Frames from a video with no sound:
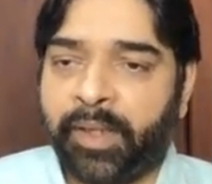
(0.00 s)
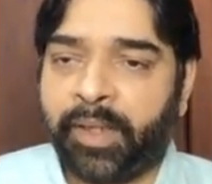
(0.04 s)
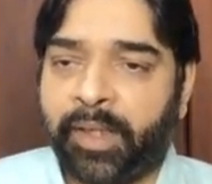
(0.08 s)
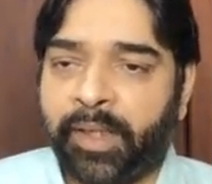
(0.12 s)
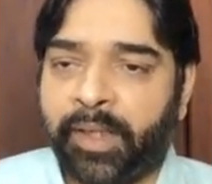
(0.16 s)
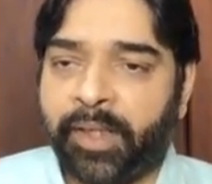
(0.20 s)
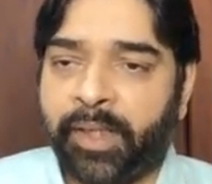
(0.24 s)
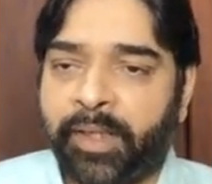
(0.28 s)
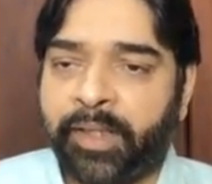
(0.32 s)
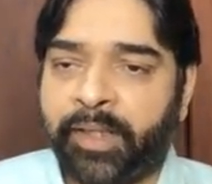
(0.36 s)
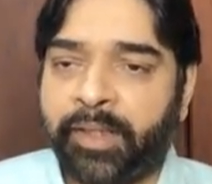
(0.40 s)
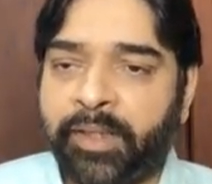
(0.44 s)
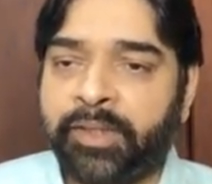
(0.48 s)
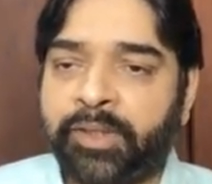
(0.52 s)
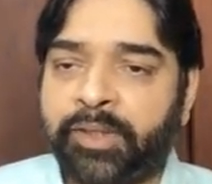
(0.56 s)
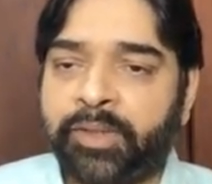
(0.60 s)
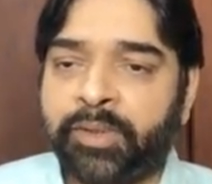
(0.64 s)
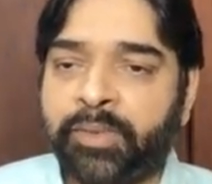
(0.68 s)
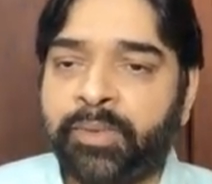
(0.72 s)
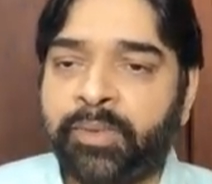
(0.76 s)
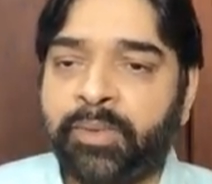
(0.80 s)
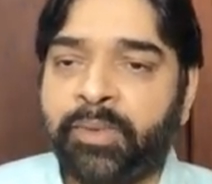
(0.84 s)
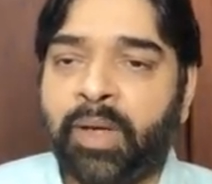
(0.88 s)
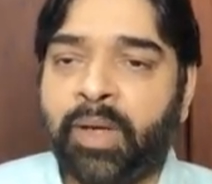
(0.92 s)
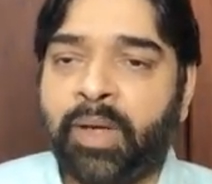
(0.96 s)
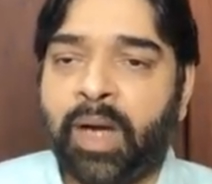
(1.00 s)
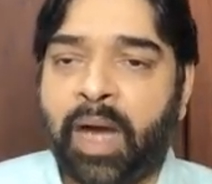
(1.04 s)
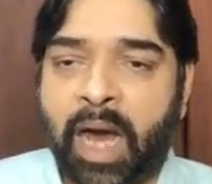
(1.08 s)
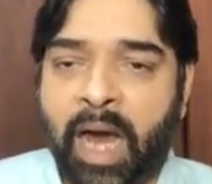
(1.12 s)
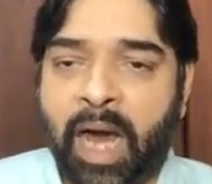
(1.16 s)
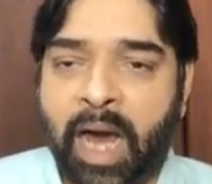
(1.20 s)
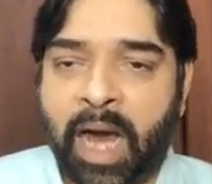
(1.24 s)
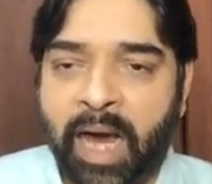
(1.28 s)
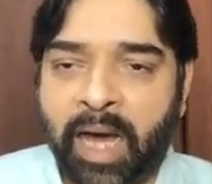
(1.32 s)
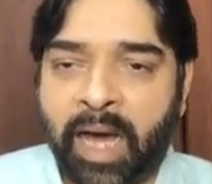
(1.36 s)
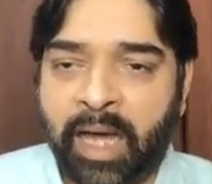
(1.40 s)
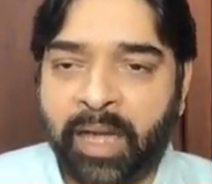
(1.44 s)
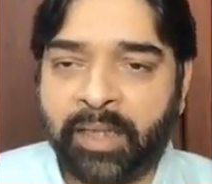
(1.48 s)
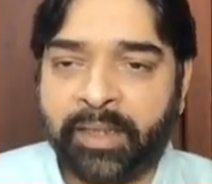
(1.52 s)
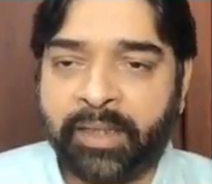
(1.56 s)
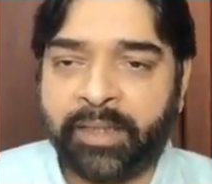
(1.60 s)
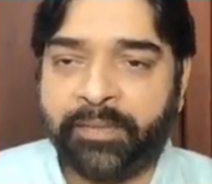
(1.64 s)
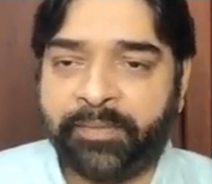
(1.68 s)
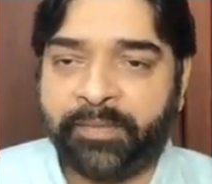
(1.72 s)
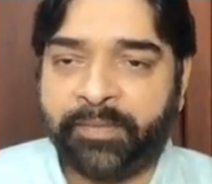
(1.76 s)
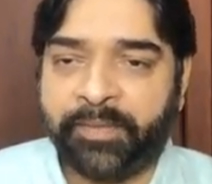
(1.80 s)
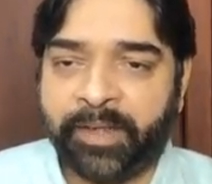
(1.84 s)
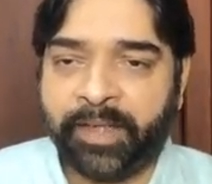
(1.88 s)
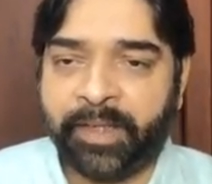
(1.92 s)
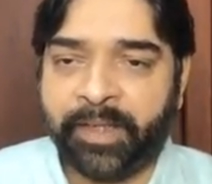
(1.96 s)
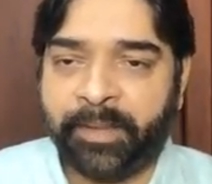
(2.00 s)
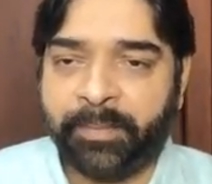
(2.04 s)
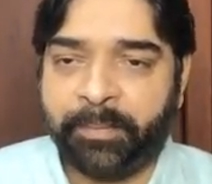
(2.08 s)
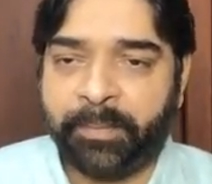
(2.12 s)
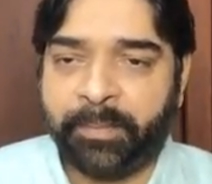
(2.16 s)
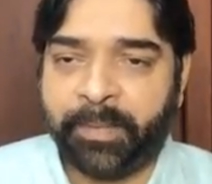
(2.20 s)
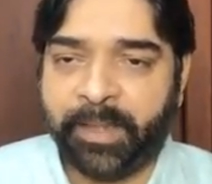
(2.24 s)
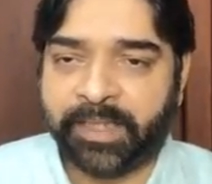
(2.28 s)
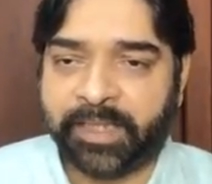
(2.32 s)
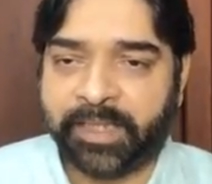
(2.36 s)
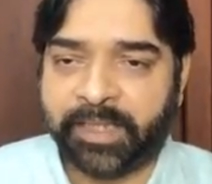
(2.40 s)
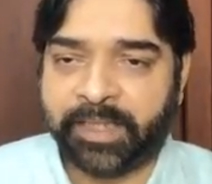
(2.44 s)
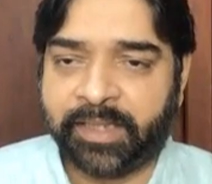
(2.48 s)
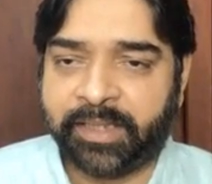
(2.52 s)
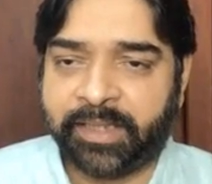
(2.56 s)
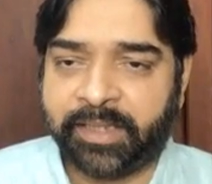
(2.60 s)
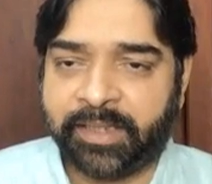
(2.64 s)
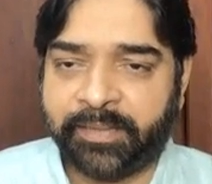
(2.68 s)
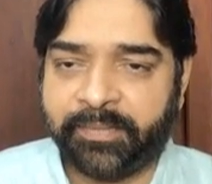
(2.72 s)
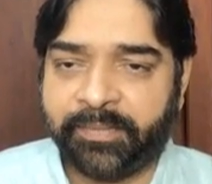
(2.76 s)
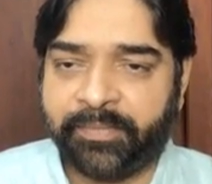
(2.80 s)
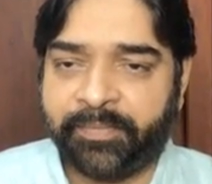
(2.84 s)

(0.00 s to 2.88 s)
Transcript: into r different places